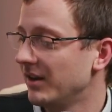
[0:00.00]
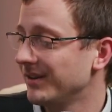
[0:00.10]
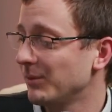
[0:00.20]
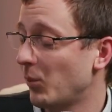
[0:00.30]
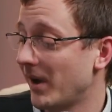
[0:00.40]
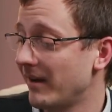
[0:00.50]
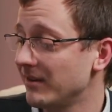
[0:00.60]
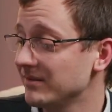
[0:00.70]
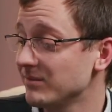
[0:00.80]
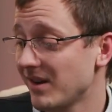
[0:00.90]

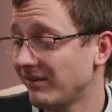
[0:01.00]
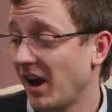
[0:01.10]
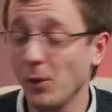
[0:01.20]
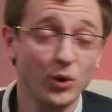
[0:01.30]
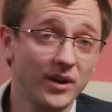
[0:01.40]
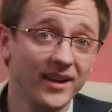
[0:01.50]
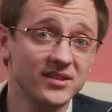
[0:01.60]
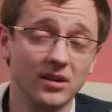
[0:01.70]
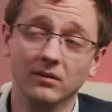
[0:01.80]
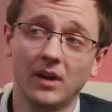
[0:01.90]
Where I would like
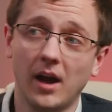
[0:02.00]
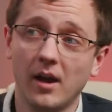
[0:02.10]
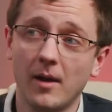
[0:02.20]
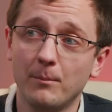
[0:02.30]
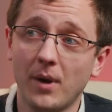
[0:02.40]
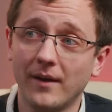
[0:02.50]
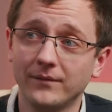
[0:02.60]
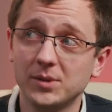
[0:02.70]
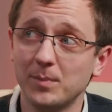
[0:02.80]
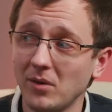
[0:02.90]
to, but
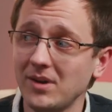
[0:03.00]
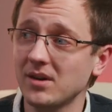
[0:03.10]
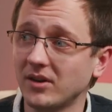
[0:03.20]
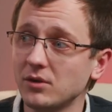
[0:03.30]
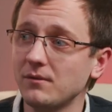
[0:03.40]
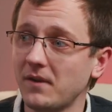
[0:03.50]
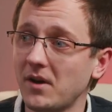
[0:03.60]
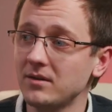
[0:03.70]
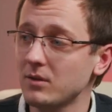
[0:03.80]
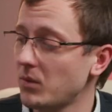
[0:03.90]
to be honest, I do
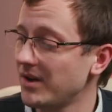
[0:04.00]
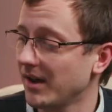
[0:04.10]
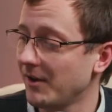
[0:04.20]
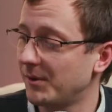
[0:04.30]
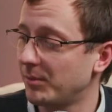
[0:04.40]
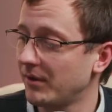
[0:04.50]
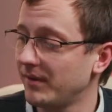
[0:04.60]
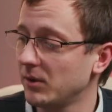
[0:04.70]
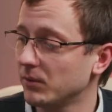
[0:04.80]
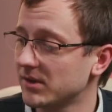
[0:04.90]
find the work here at
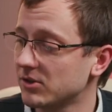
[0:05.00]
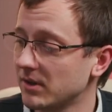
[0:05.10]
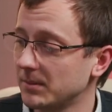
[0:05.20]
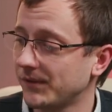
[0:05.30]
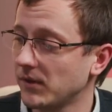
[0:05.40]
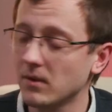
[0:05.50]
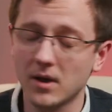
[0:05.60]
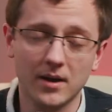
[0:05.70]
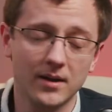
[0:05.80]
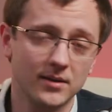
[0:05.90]
ProAV, all the streams for you
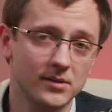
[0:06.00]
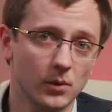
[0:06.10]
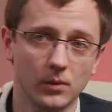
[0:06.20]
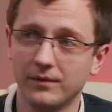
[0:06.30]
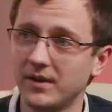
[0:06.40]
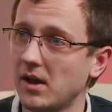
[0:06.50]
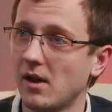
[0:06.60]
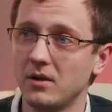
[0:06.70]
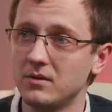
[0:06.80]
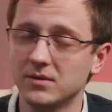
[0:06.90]
guys, all the
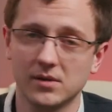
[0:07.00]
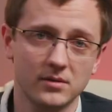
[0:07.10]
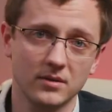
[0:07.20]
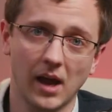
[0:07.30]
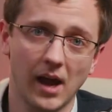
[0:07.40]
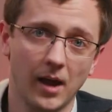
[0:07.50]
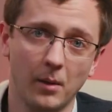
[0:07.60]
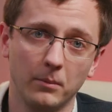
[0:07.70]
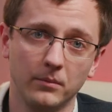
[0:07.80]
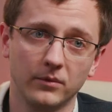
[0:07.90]
videos,
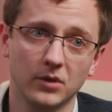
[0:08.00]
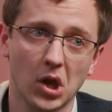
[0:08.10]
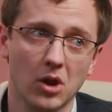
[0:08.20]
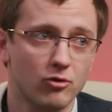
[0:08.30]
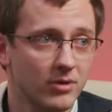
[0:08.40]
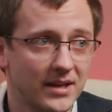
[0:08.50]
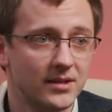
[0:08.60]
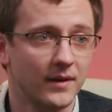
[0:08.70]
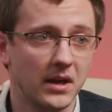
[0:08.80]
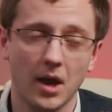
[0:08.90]

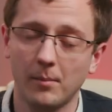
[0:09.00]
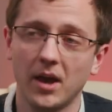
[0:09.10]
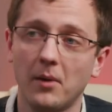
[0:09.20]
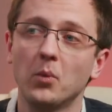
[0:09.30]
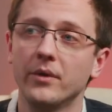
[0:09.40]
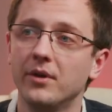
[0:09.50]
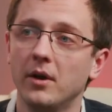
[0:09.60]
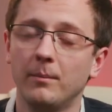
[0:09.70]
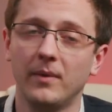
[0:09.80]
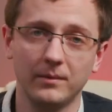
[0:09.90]
creatively coming up with
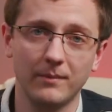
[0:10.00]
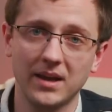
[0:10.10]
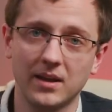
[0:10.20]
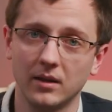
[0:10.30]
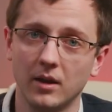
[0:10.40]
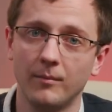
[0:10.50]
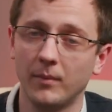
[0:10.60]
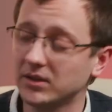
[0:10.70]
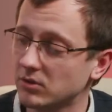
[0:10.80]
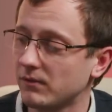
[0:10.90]
them and making them,
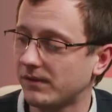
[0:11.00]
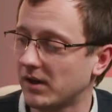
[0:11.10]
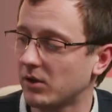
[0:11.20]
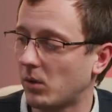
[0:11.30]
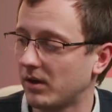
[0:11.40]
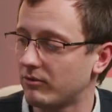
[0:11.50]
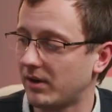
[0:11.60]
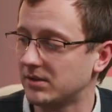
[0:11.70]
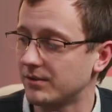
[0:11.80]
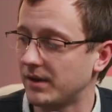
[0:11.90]
I do find quite
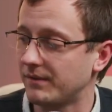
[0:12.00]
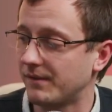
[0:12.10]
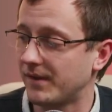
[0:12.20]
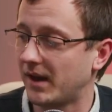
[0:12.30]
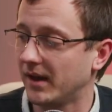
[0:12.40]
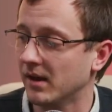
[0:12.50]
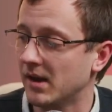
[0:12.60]
creatively fulfilling,